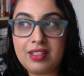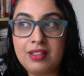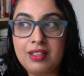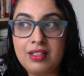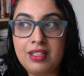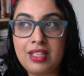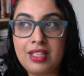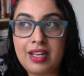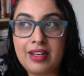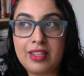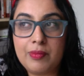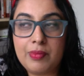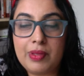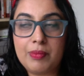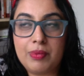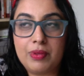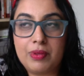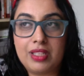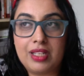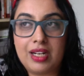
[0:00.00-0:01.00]
A lot of the
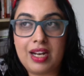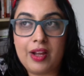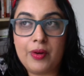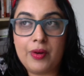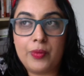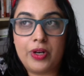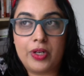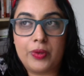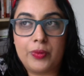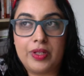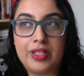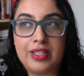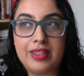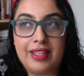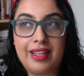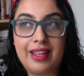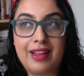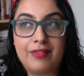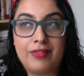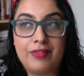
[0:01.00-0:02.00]
people that I work with,
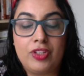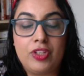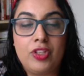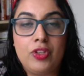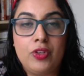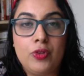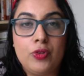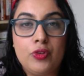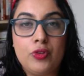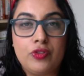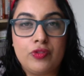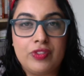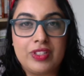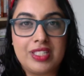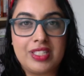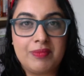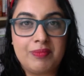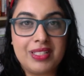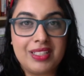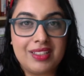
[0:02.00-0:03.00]
they have huge
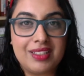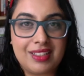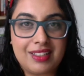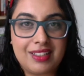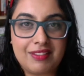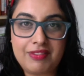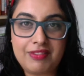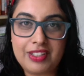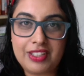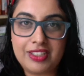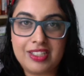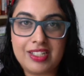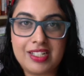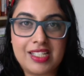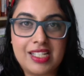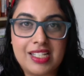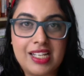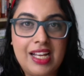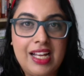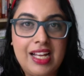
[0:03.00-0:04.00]
visibility
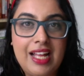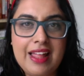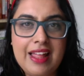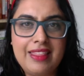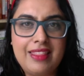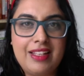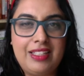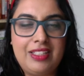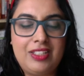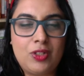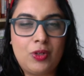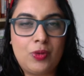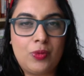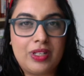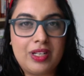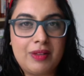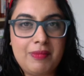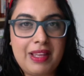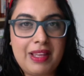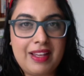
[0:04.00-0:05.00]
fears. They don't
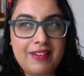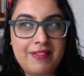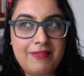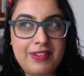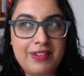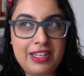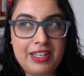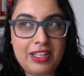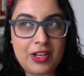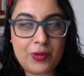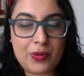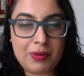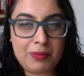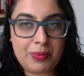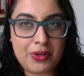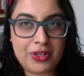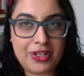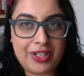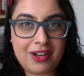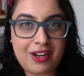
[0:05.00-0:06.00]
want to make a video and
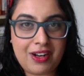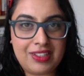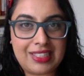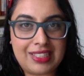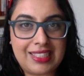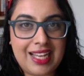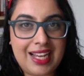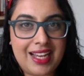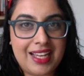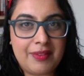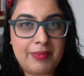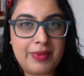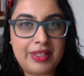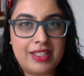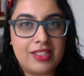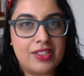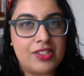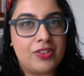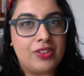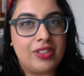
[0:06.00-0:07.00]
put it online
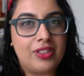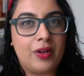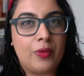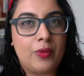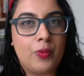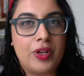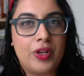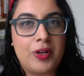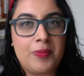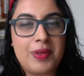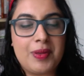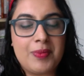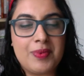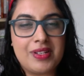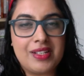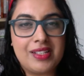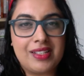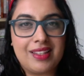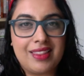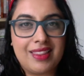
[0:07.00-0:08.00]
because they're like, what are people
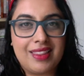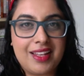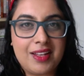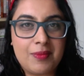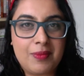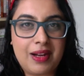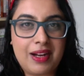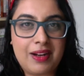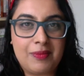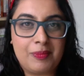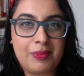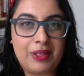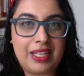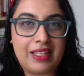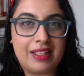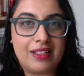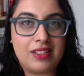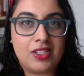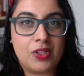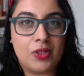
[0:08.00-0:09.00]
going to think about
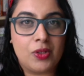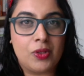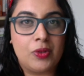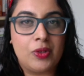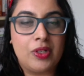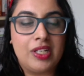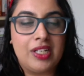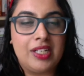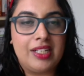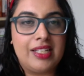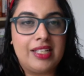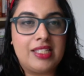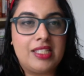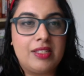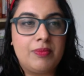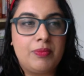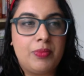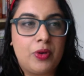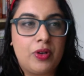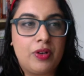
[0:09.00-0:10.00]
me? So it's
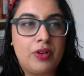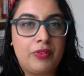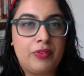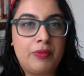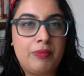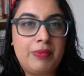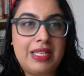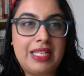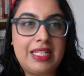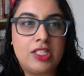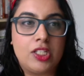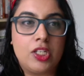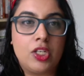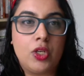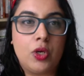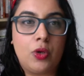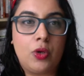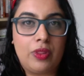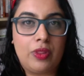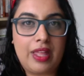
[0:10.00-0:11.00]
important for me to
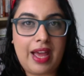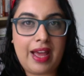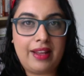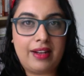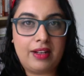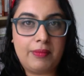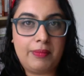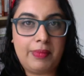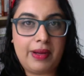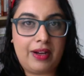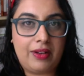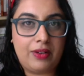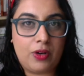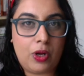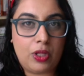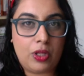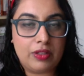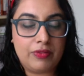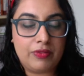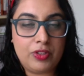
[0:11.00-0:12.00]
know that about
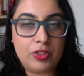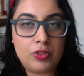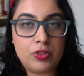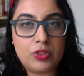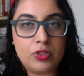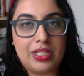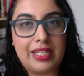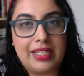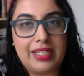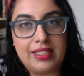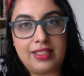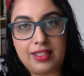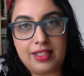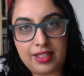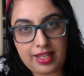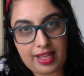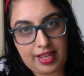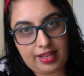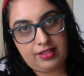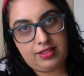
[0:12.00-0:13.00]
all of you so I can,
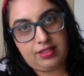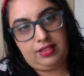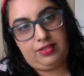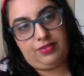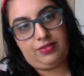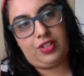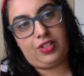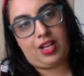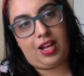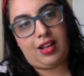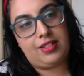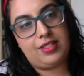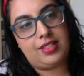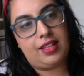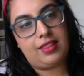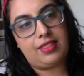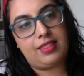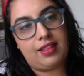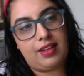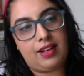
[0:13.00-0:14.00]
again, deliver
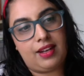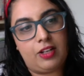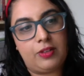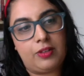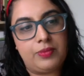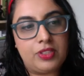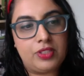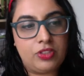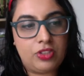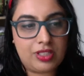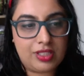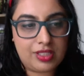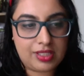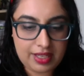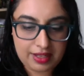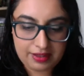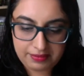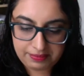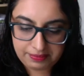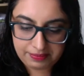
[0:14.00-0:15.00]
content that helps address that.